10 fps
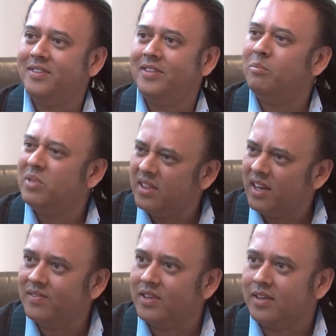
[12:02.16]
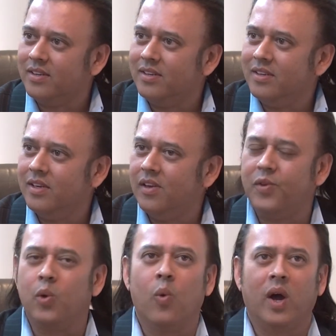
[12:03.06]
then be loving. If
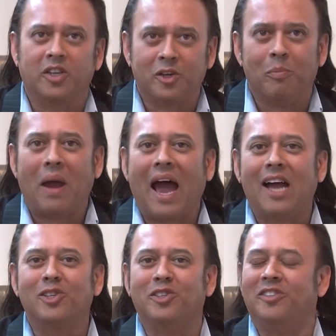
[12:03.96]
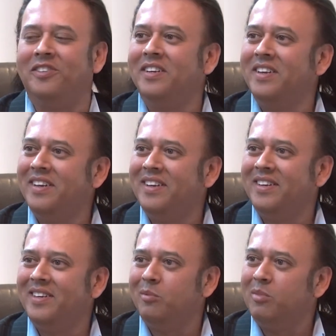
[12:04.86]
you want compassion,
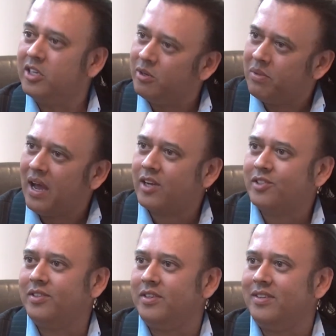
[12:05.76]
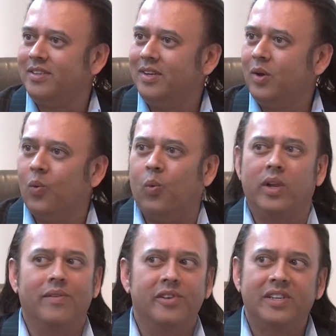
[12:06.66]
be compassionate.
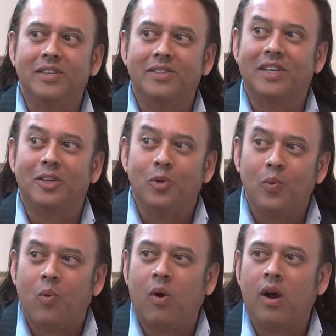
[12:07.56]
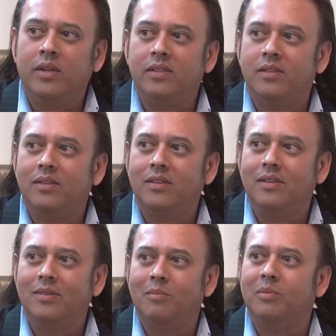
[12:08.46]
Whatever it is that you want,
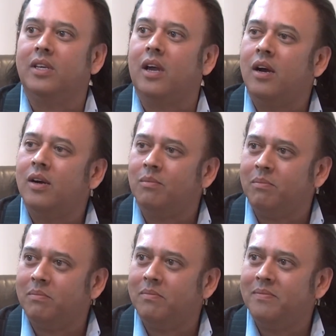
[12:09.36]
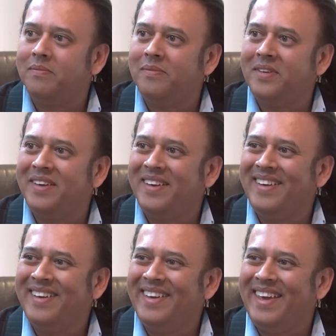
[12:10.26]
become.
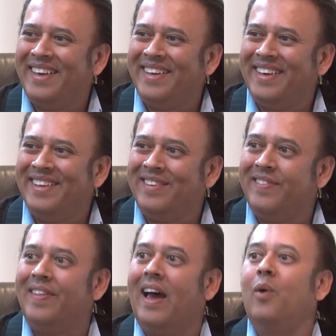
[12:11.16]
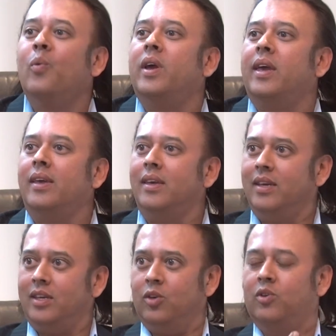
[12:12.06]
And, and that way
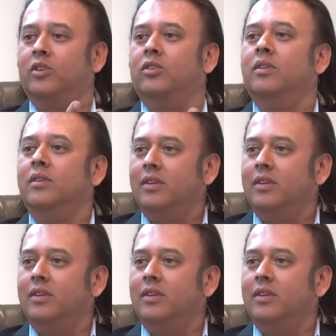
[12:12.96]
you can